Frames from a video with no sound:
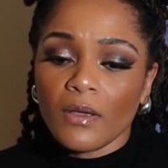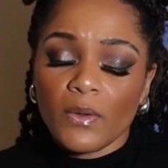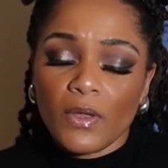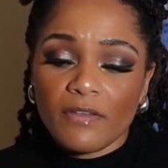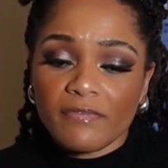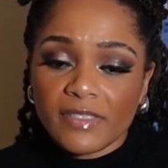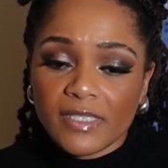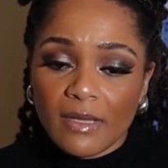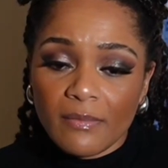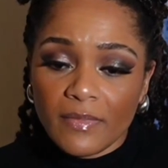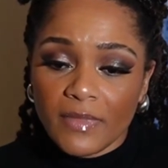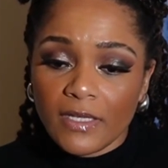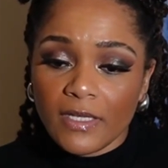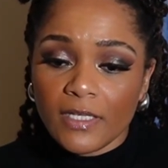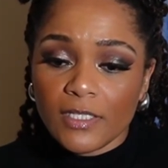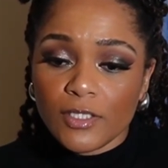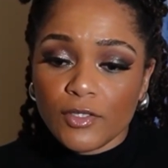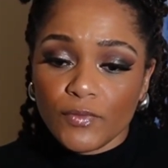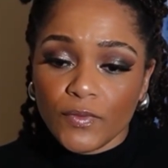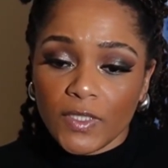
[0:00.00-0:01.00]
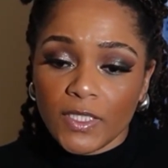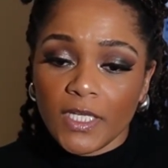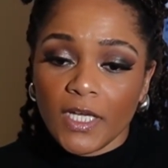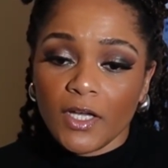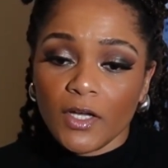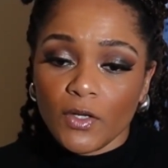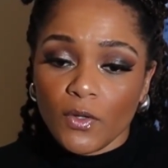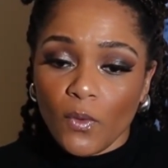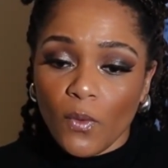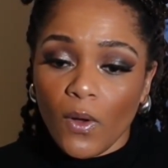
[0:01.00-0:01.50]
if something is really
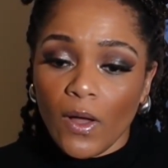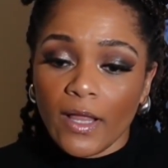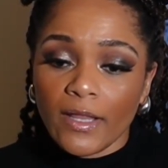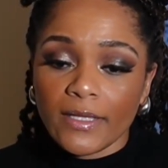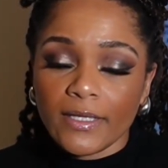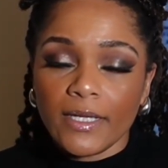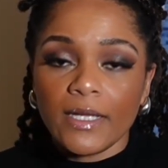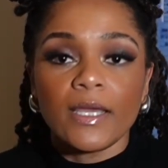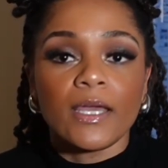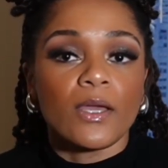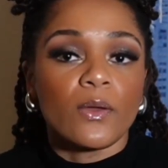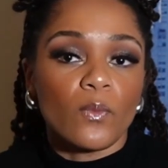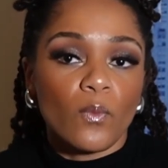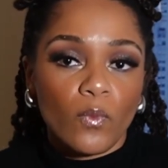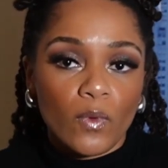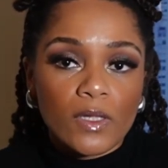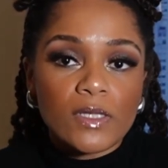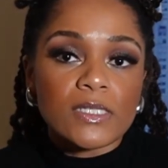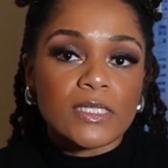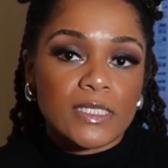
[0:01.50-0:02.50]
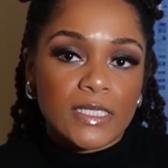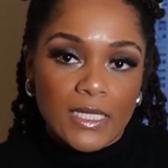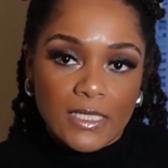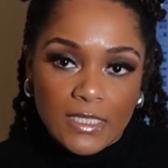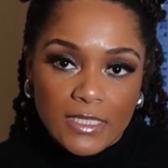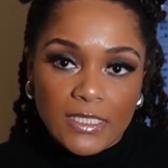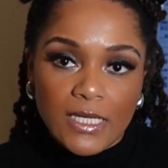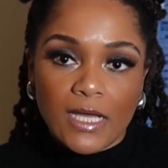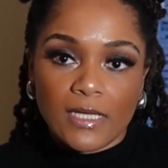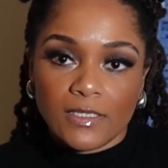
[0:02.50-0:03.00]
good quality, it will stand
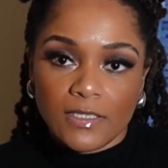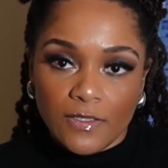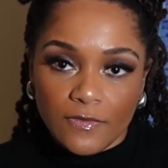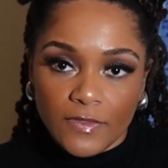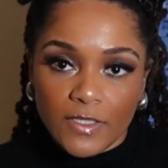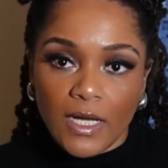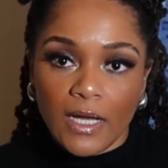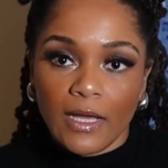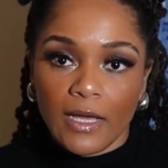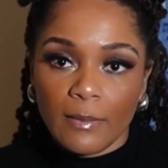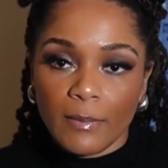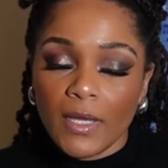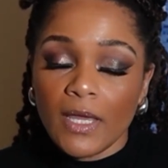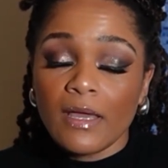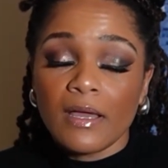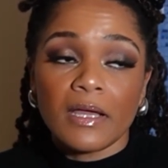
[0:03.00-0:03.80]
the test of time,